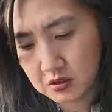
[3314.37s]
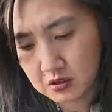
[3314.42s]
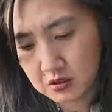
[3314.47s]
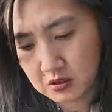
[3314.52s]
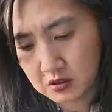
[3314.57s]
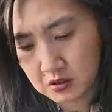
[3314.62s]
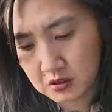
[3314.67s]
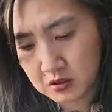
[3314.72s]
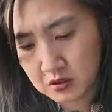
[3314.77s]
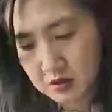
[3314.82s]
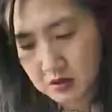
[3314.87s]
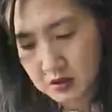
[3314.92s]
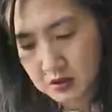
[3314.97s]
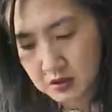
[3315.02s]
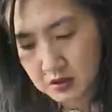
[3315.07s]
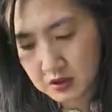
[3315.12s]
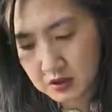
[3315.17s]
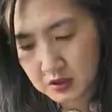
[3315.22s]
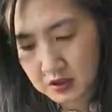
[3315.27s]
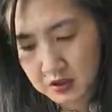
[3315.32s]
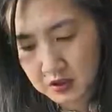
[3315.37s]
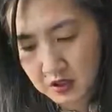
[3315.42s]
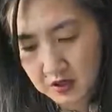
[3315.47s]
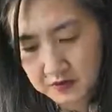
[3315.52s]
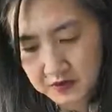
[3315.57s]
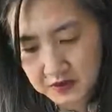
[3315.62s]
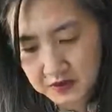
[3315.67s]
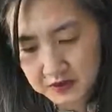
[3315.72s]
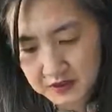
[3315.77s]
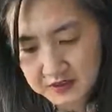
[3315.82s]
Cut off this
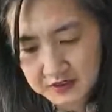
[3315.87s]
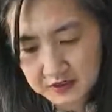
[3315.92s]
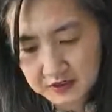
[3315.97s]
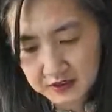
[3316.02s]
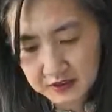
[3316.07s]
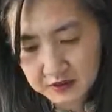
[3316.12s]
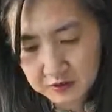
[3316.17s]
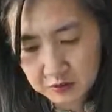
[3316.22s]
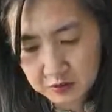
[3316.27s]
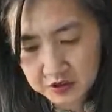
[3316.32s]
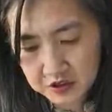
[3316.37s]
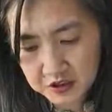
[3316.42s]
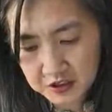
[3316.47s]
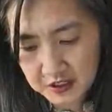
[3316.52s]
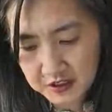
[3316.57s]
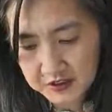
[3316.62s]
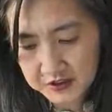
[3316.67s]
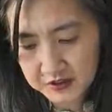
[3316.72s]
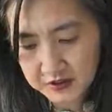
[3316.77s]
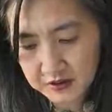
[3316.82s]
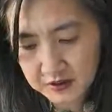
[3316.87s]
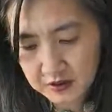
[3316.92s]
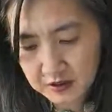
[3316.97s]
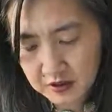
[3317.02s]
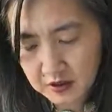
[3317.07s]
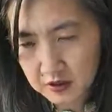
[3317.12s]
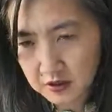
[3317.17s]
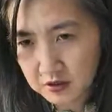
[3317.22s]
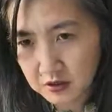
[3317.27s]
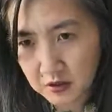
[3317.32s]
link, which takes no
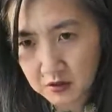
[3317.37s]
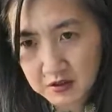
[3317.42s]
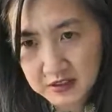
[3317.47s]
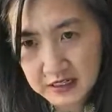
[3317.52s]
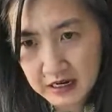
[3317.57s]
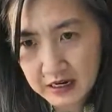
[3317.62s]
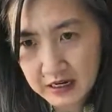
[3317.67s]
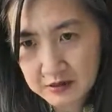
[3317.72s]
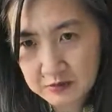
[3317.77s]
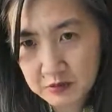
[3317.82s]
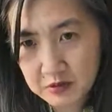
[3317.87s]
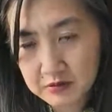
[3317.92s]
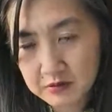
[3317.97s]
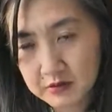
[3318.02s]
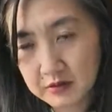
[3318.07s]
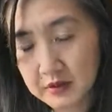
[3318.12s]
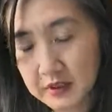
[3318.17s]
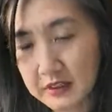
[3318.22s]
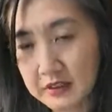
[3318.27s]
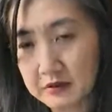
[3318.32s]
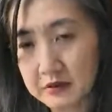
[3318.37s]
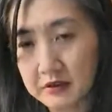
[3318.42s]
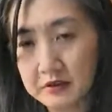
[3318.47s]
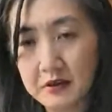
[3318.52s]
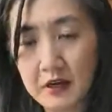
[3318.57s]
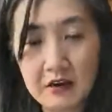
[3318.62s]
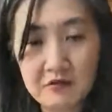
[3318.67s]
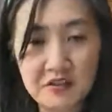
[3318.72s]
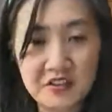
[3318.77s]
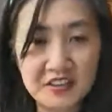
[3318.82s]
time.
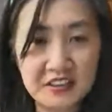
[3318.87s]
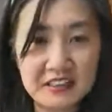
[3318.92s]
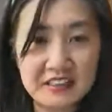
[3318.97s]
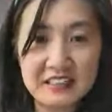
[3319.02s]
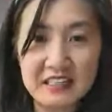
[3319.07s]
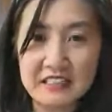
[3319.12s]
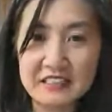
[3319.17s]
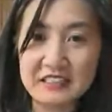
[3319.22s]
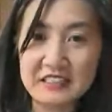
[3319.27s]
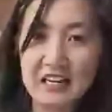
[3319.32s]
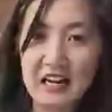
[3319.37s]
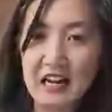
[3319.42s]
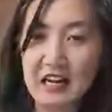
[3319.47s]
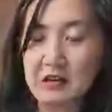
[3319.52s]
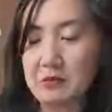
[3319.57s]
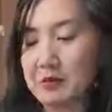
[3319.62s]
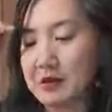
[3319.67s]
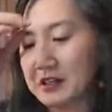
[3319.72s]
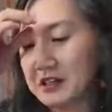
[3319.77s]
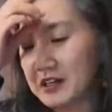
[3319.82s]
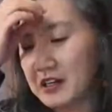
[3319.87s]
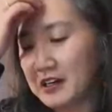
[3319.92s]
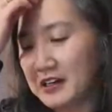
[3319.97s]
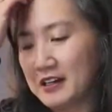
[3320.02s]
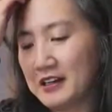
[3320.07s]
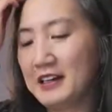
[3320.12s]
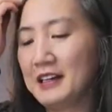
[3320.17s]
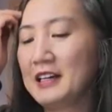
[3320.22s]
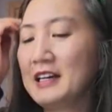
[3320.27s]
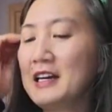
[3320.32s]
Obviously it takes time, but
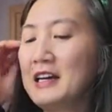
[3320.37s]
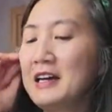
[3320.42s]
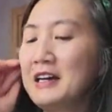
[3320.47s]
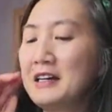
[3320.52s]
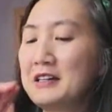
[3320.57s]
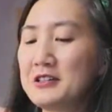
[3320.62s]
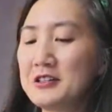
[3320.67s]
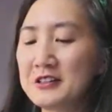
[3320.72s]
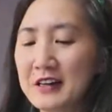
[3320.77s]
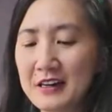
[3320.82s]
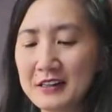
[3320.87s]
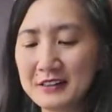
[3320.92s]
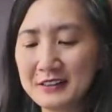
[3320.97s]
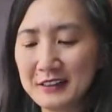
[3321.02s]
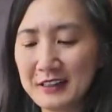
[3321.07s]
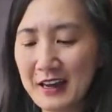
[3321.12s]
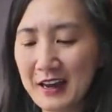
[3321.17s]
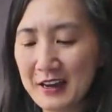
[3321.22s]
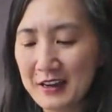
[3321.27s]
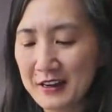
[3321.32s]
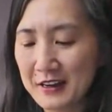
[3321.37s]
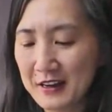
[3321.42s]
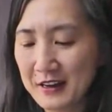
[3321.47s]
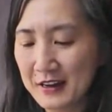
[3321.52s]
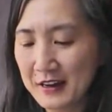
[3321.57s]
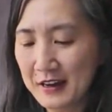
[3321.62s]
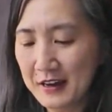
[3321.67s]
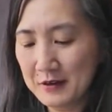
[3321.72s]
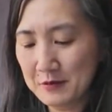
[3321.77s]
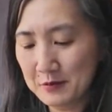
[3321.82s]
you're not,
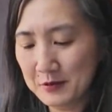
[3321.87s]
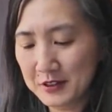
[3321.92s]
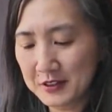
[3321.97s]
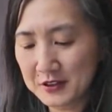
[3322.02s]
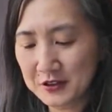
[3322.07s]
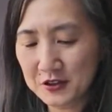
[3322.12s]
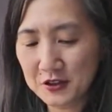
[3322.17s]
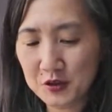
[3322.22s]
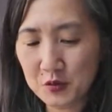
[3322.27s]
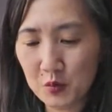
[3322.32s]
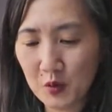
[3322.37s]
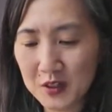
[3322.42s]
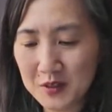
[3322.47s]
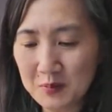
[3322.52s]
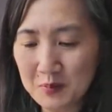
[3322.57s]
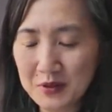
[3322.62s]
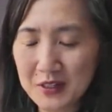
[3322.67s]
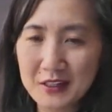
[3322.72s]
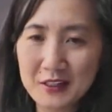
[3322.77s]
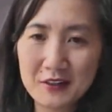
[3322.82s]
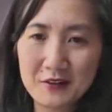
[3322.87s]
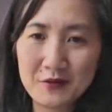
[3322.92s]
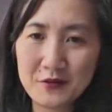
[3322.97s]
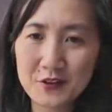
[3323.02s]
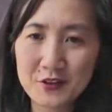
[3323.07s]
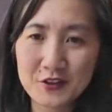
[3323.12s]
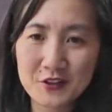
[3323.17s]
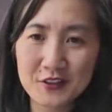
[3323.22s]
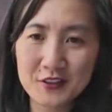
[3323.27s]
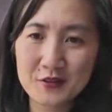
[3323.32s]
it's just one bead
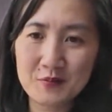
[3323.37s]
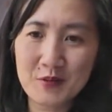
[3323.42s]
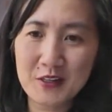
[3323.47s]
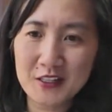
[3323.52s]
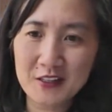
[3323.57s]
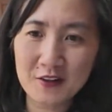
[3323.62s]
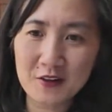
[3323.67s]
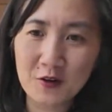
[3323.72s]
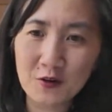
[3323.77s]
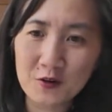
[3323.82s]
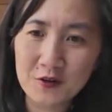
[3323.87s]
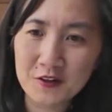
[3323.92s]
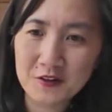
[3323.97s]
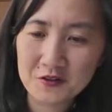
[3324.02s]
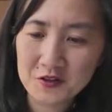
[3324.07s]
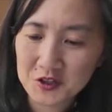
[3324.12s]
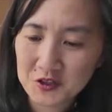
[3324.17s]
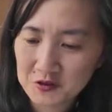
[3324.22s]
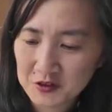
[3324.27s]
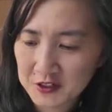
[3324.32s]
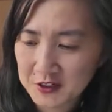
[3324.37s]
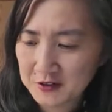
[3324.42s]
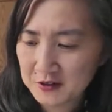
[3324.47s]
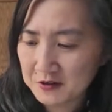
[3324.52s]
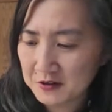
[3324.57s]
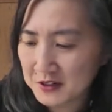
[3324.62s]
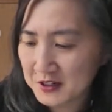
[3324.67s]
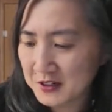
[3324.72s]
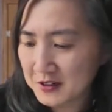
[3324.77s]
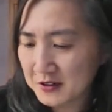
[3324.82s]
versus making a whole nother unit,
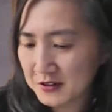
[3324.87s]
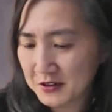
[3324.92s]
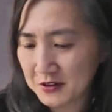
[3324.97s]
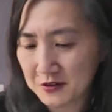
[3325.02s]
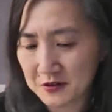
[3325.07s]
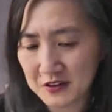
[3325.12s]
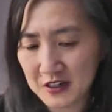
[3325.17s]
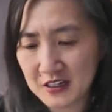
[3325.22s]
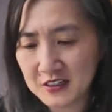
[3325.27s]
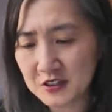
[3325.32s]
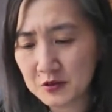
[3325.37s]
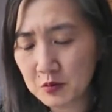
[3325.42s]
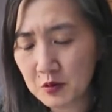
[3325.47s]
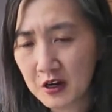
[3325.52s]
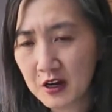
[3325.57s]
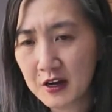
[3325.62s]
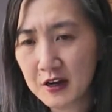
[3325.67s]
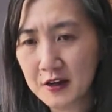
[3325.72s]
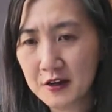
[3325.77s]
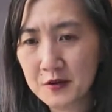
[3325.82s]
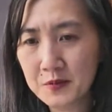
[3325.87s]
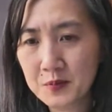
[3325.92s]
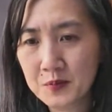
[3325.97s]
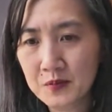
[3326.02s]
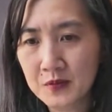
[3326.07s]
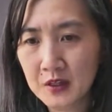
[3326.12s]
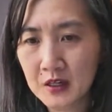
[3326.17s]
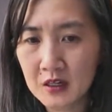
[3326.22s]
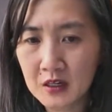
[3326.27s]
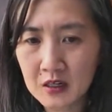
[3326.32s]
right? So that's why
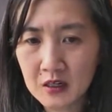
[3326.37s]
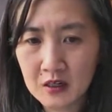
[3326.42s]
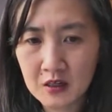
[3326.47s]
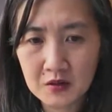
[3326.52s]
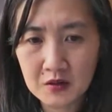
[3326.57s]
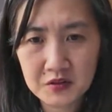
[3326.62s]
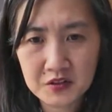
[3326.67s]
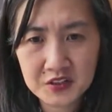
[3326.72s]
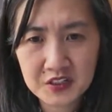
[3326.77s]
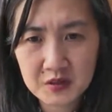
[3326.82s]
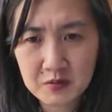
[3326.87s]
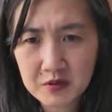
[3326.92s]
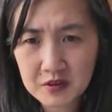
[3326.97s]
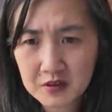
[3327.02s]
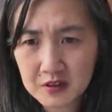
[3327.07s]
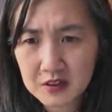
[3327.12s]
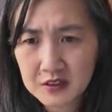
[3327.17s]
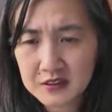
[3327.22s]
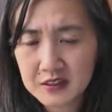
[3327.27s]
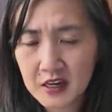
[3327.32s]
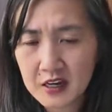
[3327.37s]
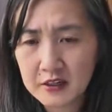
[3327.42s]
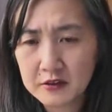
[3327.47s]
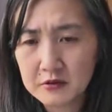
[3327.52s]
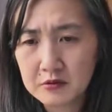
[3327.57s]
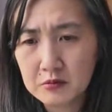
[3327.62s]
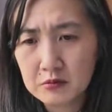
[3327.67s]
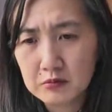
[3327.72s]
for some of these, I